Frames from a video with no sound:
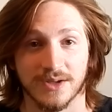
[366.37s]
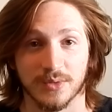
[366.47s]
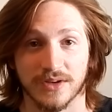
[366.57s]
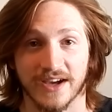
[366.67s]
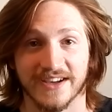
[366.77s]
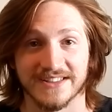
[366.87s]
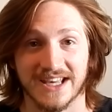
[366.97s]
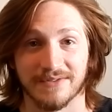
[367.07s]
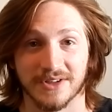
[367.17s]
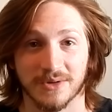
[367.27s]
you guys
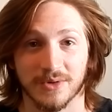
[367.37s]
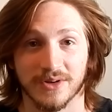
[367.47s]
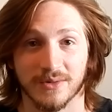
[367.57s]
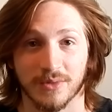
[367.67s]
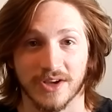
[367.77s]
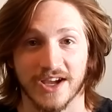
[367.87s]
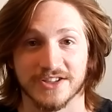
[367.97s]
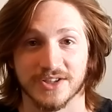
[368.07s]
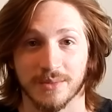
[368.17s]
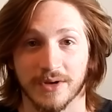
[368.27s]
have a good one. We'll
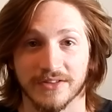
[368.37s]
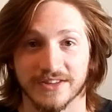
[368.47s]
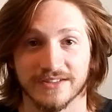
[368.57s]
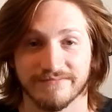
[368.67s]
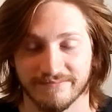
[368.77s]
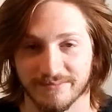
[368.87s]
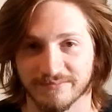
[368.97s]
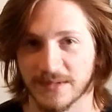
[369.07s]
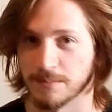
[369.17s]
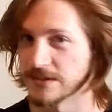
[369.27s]
catch you in a month.
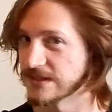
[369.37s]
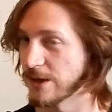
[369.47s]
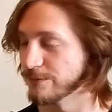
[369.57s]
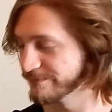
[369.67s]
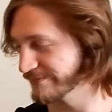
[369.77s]
Peace out.